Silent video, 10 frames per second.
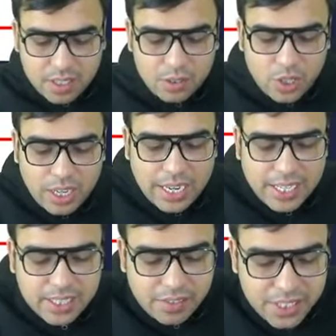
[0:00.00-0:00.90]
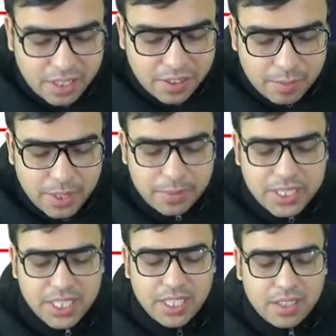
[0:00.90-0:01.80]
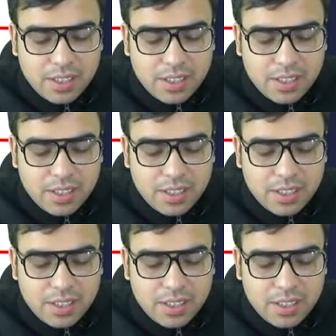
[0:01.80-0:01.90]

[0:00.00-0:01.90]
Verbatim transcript: You all are right. Savita, Verma, Mishi,